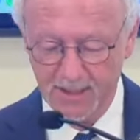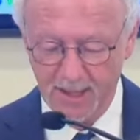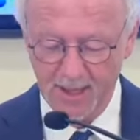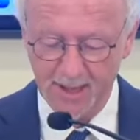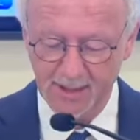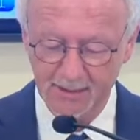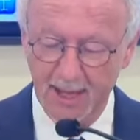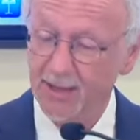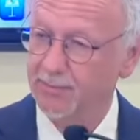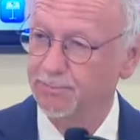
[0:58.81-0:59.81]
and
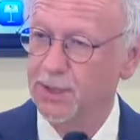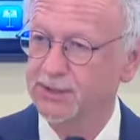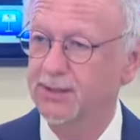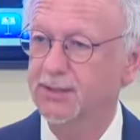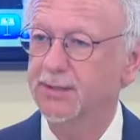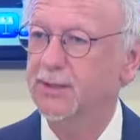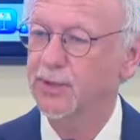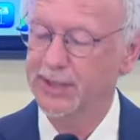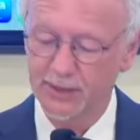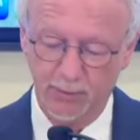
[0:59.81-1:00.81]
at a particularly
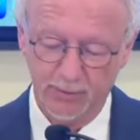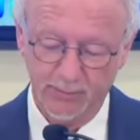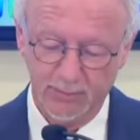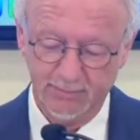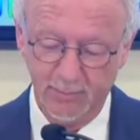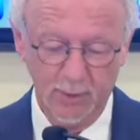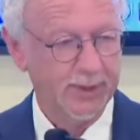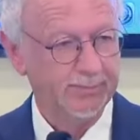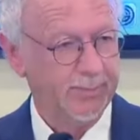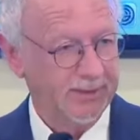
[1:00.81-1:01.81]
critical
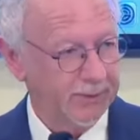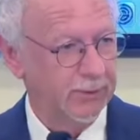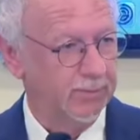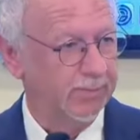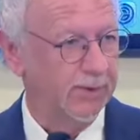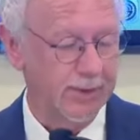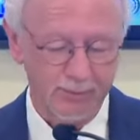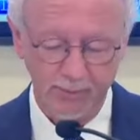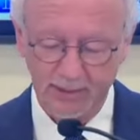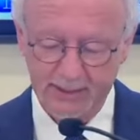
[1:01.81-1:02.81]
moment, pivotal period,
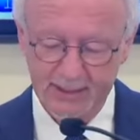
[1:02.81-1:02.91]
really,